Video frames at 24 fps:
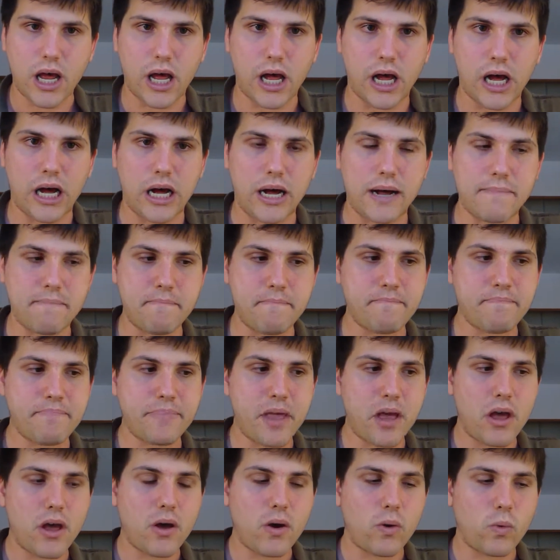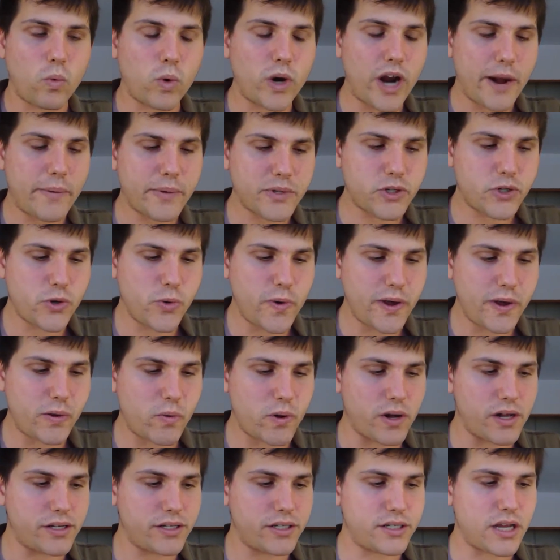What I was doing
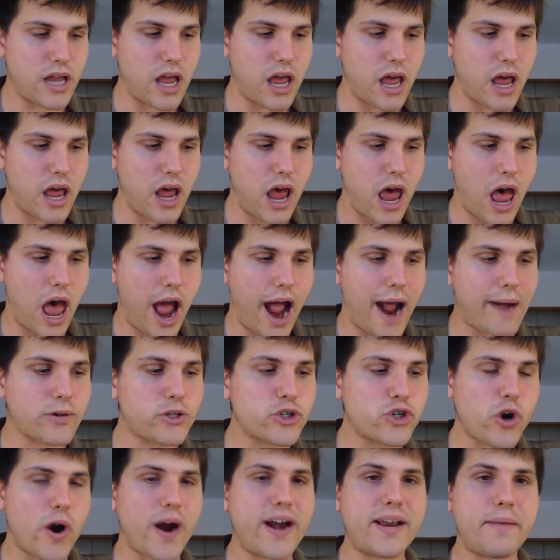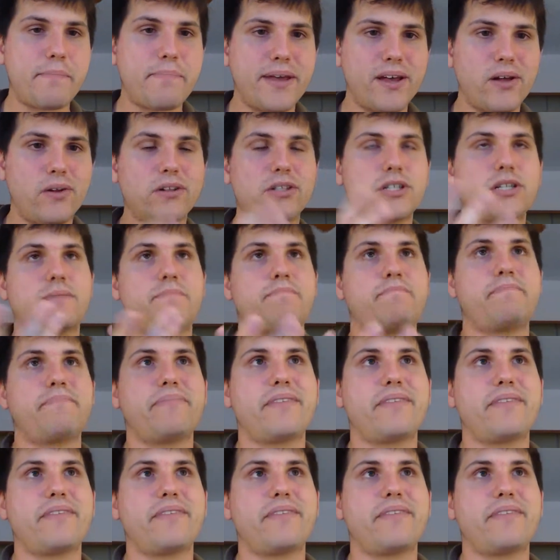was I was trying to build